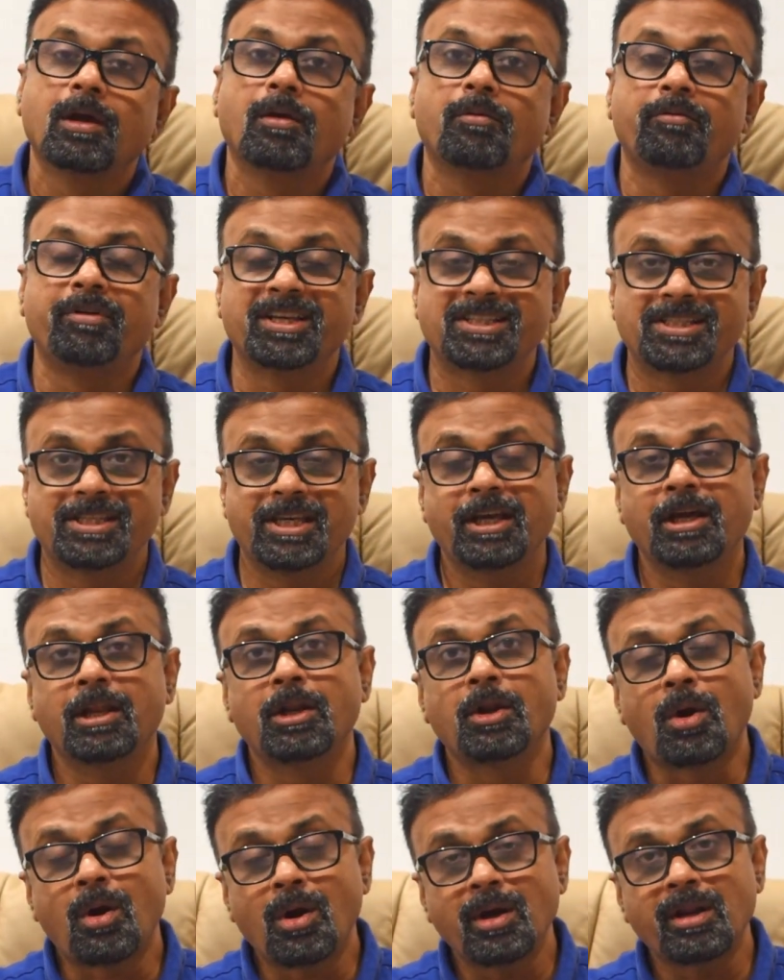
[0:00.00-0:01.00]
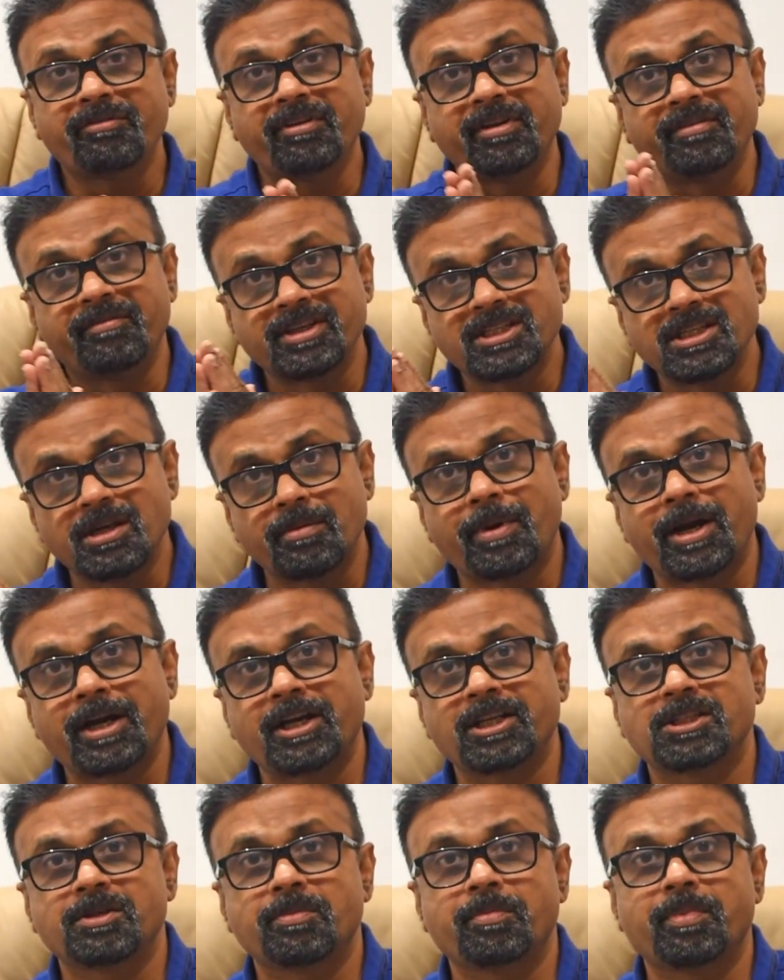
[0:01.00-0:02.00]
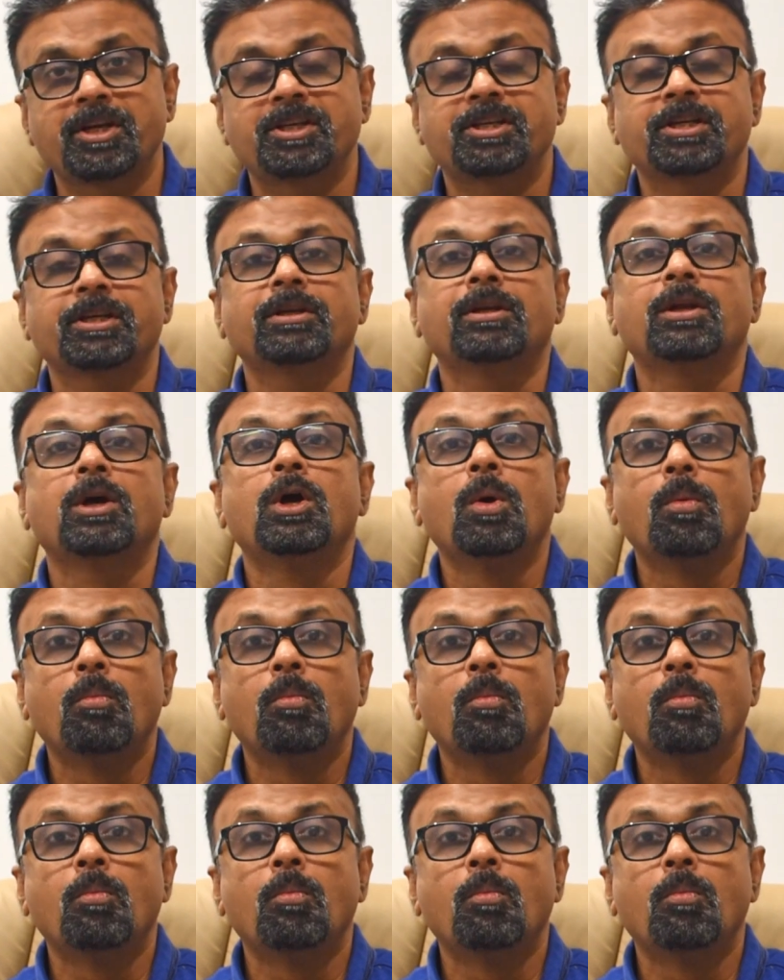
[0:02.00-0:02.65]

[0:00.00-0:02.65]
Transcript: We are seeing a lot of investor participation